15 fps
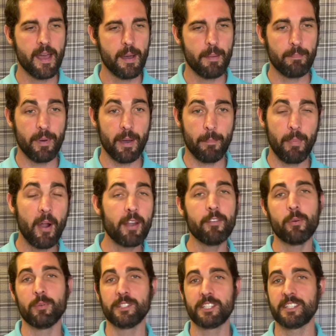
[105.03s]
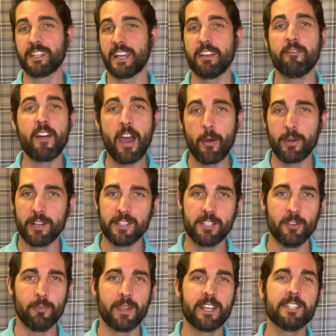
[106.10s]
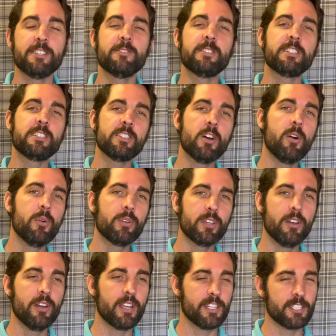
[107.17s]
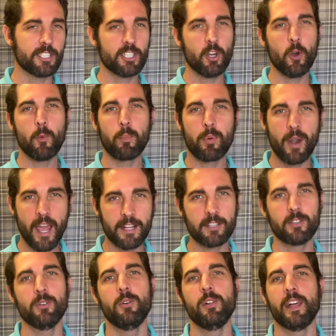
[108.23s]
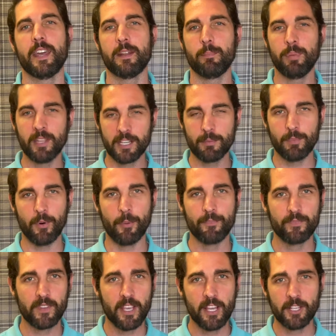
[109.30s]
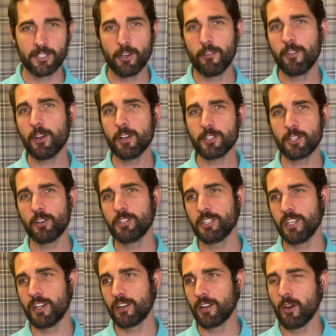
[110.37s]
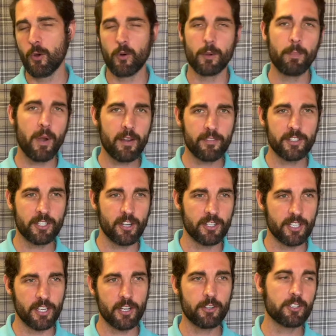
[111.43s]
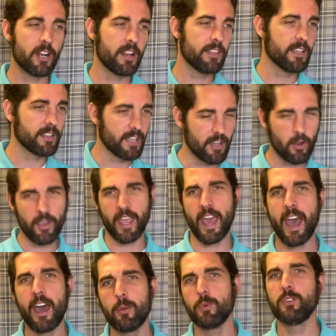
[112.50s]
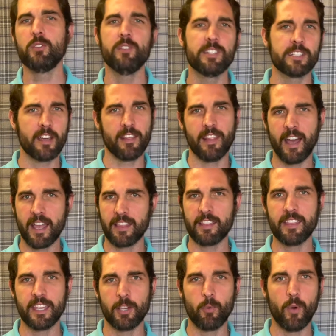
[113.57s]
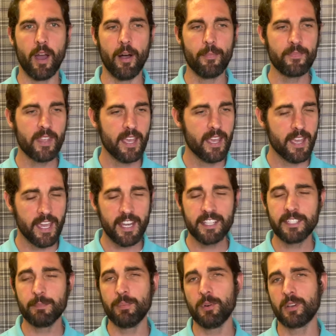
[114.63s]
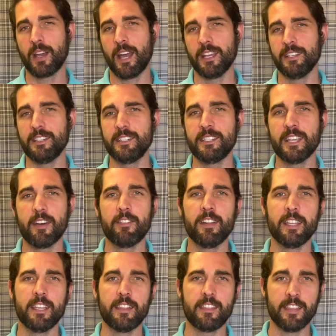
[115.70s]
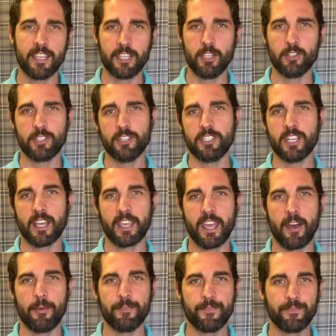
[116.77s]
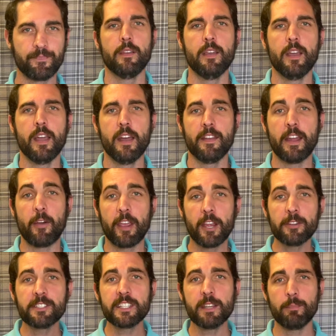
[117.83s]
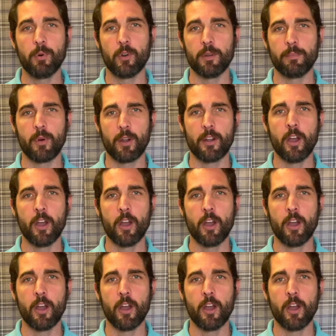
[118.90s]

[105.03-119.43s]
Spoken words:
But part of it was just I devoured it too because it was so good and so practical and applicable. So if you're a church leader or part of a church and you're trying to think like, okay, how do we do this online thing well? It is a book I definitely think you should check out. Now, here's the important part.